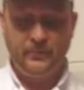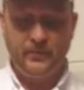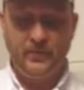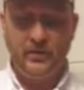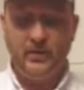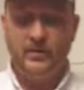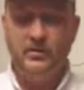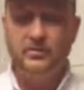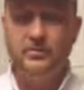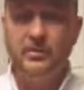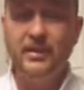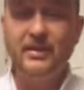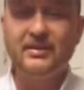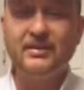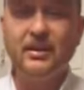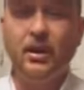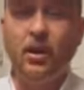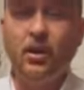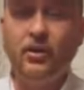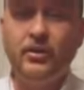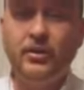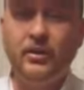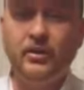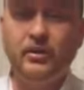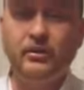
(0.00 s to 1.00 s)
you mix
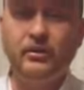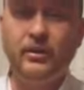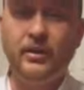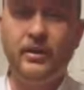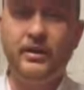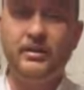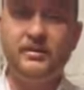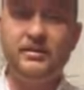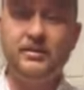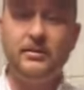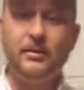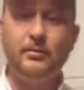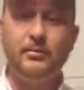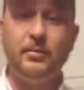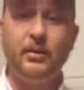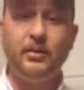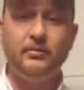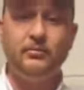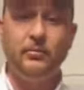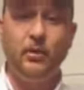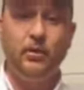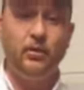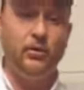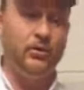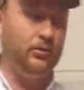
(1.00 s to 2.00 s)
all your ingredients in a
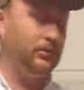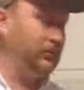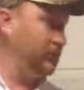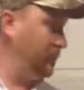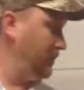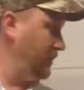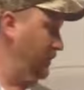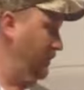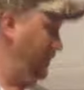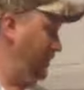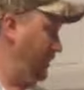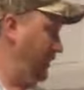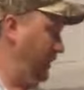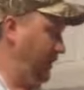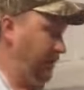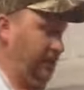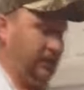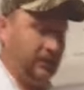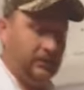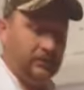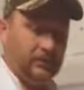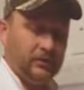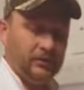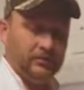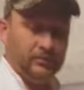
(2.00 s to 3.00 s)
big bowl.
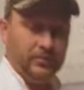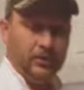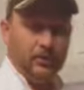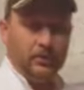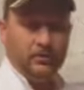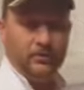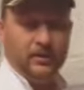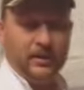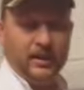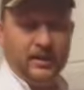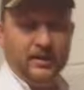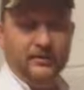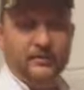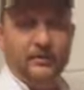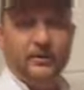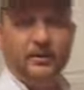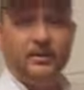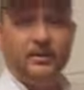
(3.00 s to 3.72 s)
And the bowl we have here